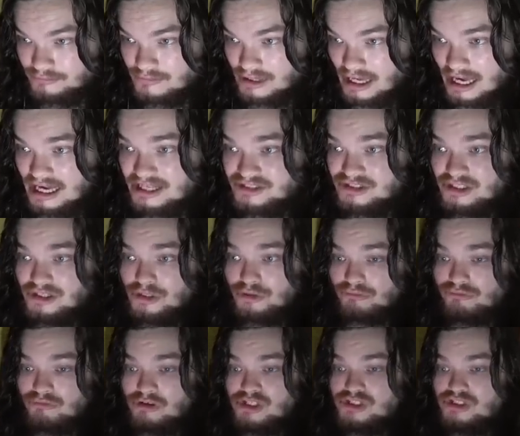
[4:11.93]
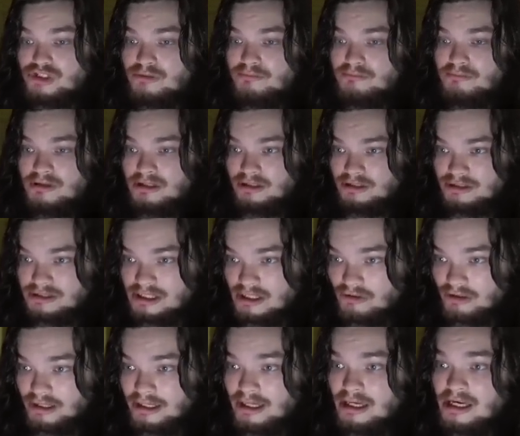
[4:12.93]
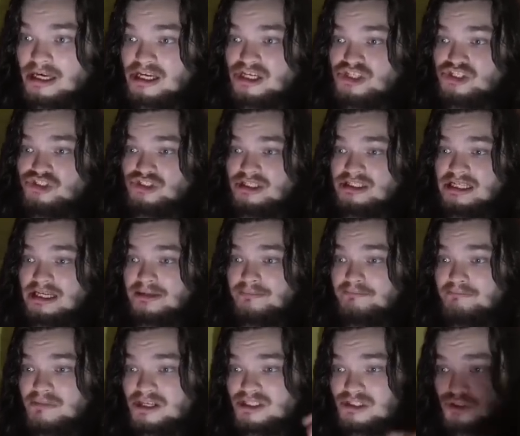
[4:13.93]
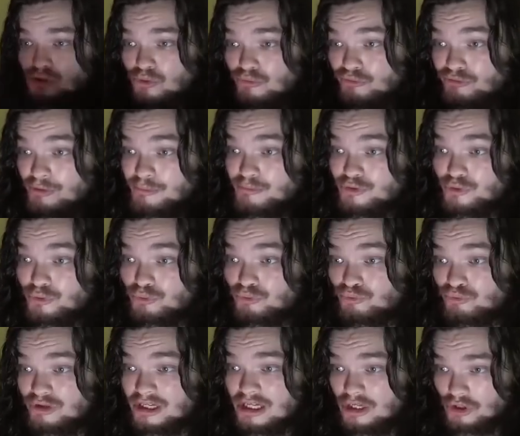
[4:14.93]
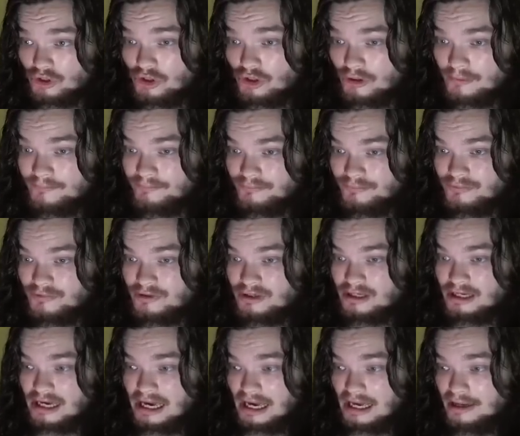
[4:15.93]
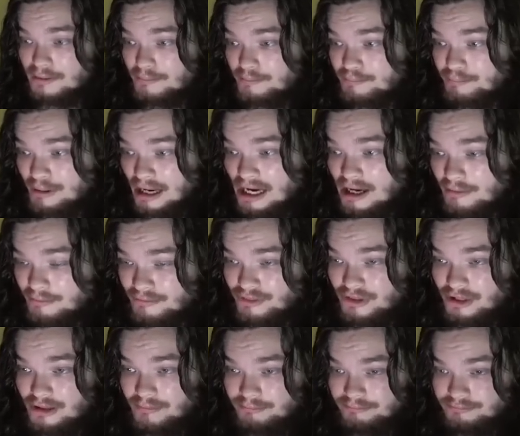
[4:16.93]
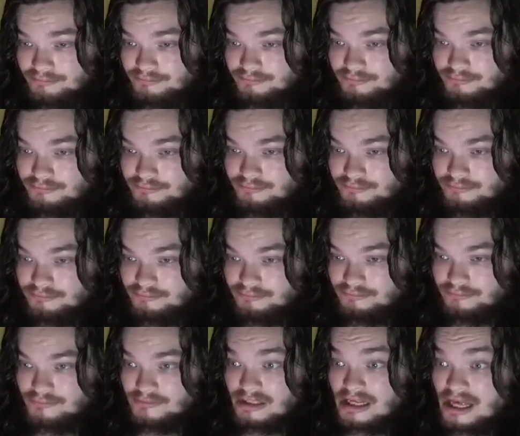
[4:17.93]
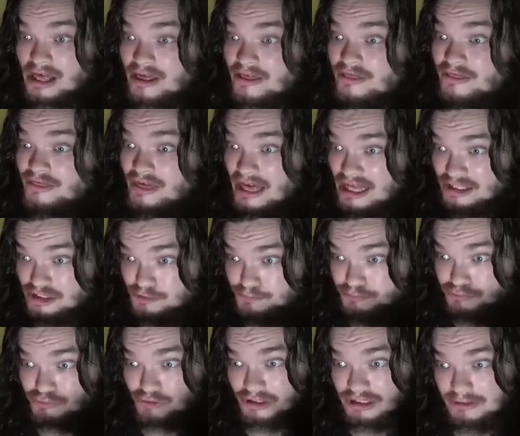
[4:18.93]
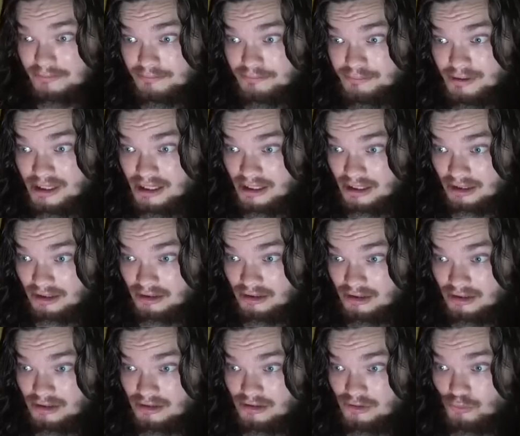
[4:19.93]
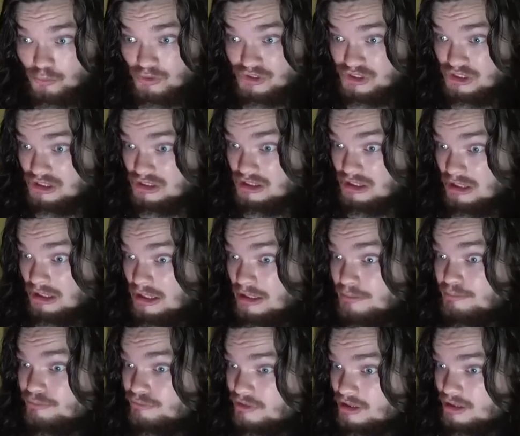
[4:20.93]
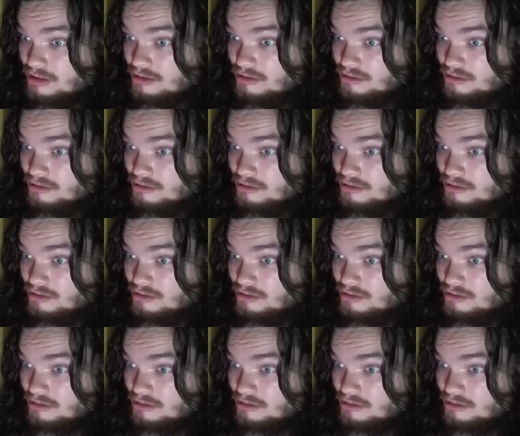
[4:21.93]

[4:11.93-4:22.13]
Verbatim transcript: As in, the Russian military sent a missile from the rear and bomb them. That's pretty big. Was it deliberate?